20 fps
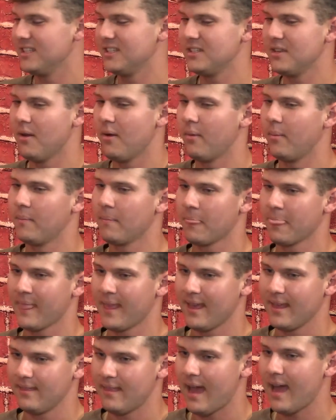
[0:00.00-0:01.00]
So
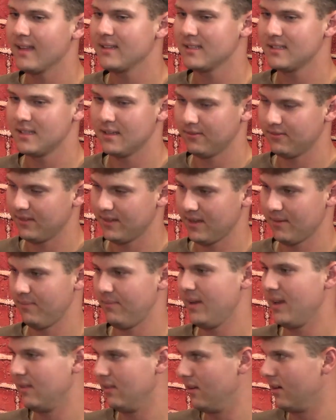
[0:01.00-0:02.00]
that's definitely a
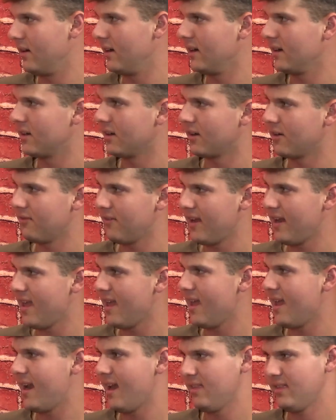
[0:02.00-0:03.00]
big learning curve in
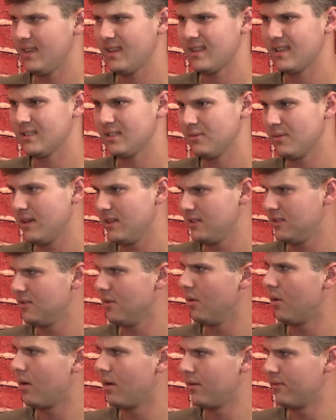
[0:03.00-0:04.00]
it. And I think that's why it's
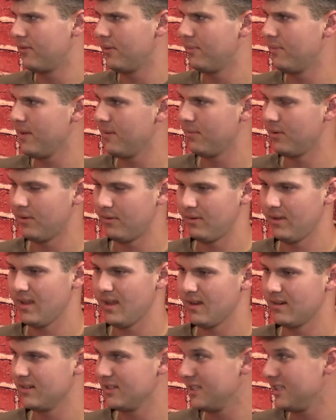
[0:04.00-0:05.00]
so hard for people to
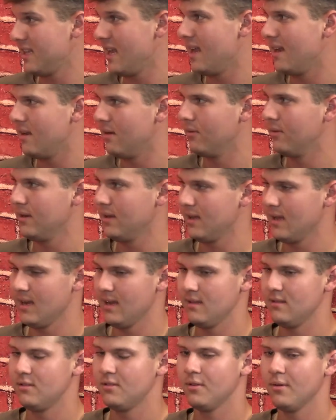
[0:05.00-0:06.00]
really understand it when you get
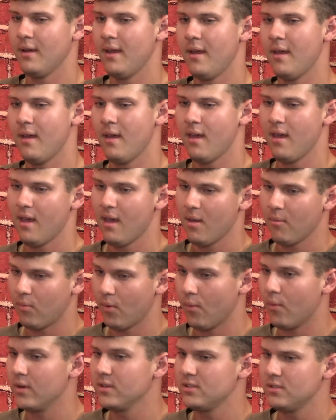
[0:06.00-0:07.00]
into it.
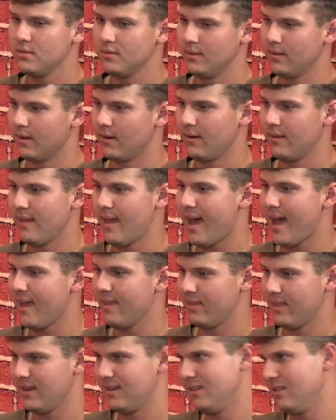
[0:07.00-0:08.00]
But once you learn
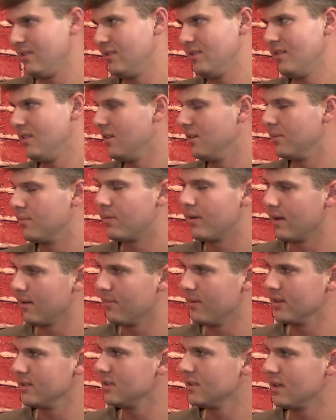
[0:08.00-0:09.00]
that, then you're pretty
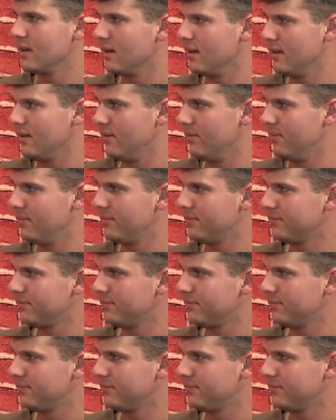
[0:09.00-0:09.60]
much good.